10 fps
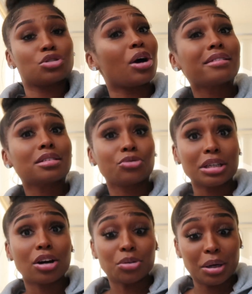So I have to
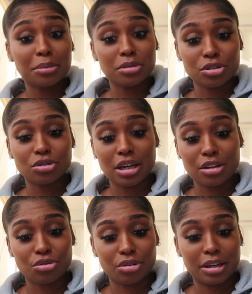read all the way up until day
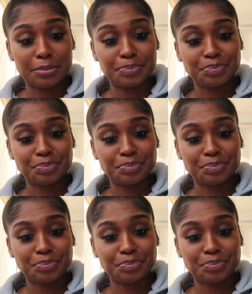3.